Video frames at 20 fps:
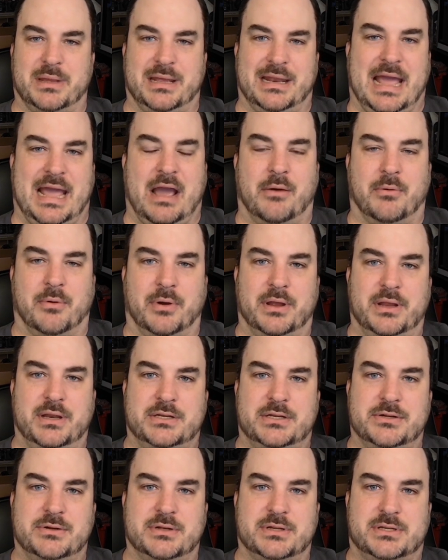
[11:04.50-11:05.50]
an hour
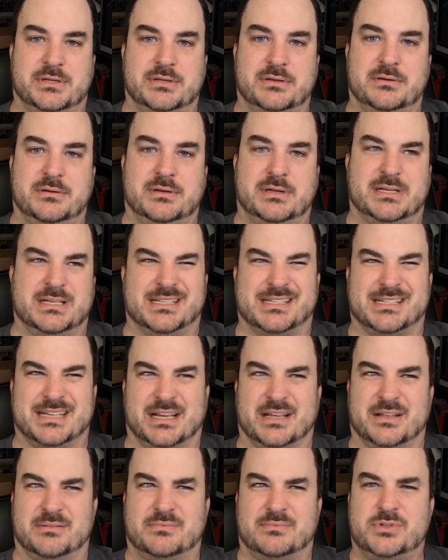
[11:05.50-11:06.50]
into it, because it's
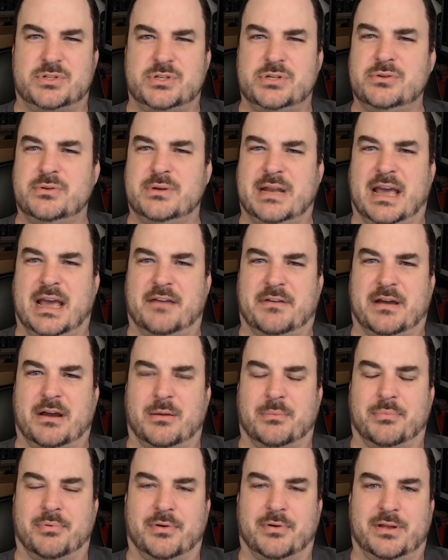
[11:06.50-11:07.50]
like a 2.5
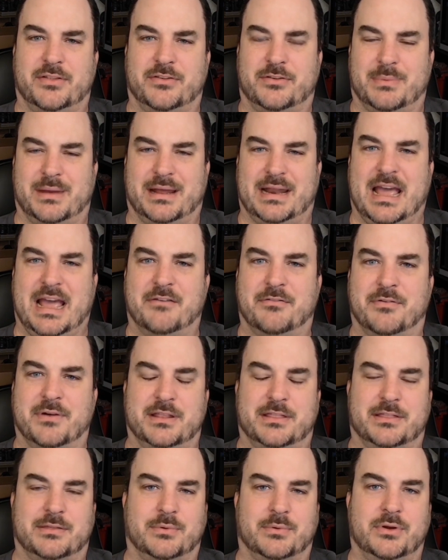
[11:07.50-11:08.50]
hour print, so about
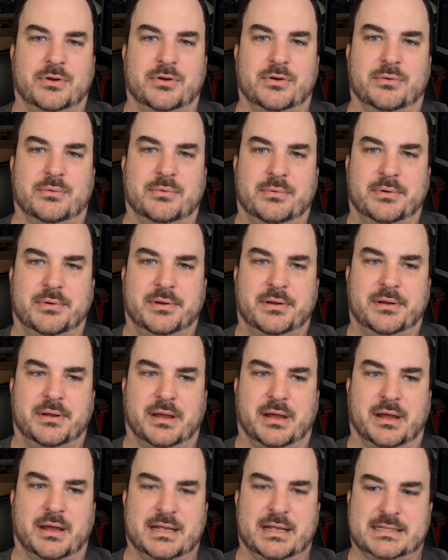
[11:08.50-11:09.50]
halfway through,
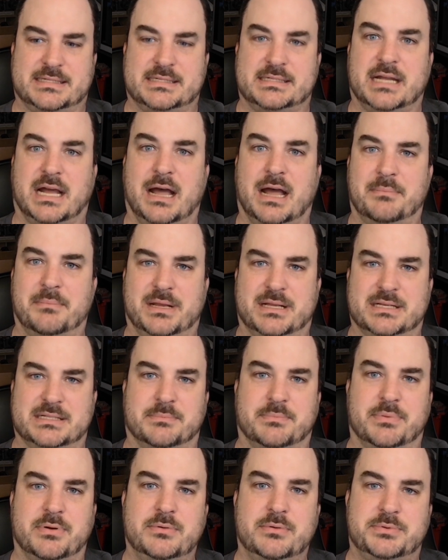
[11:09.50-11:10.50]
it stopped because
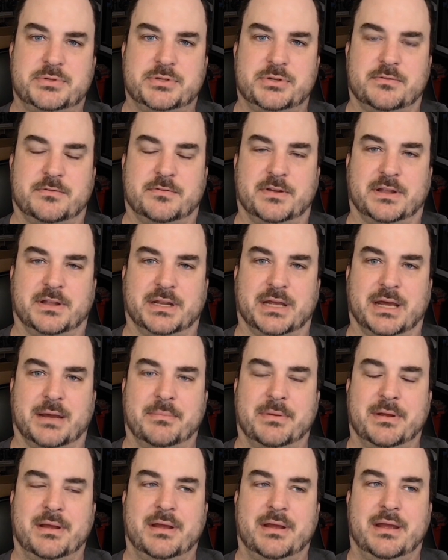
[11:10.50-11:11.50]
the poop chute filled
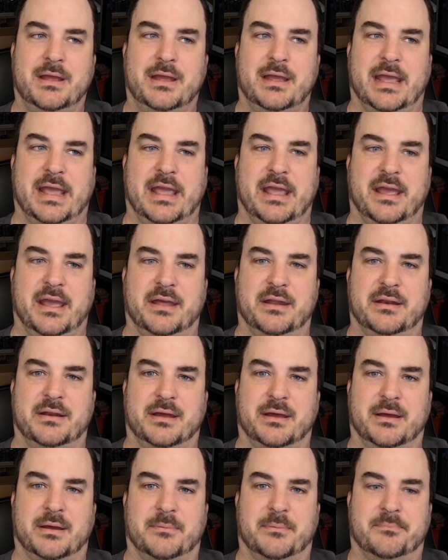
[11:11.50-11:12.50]
up, and
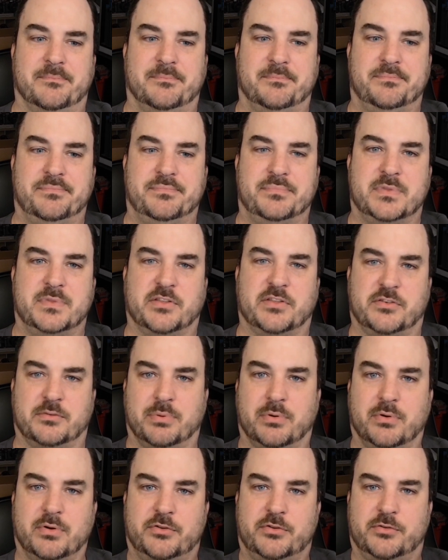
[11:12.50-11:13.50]
the
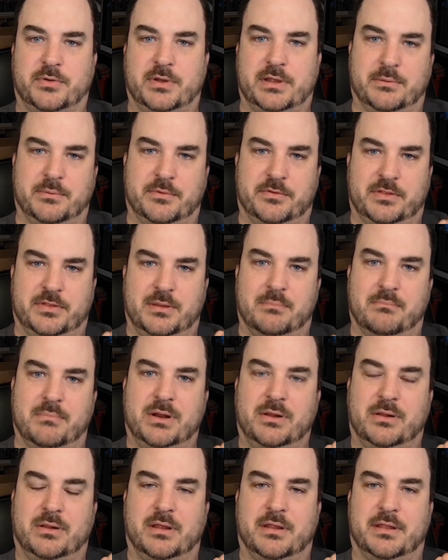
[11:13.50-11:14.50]
support tree that was in the
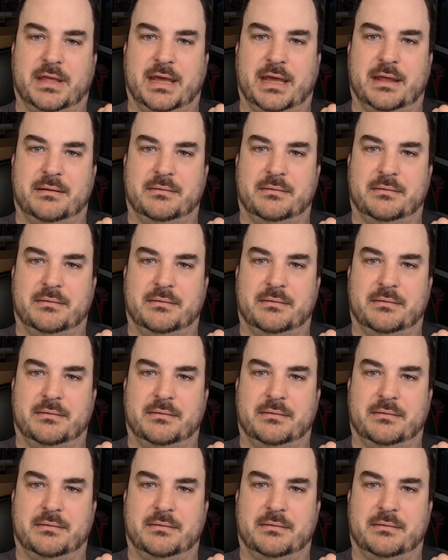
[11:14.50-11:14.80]
middle of that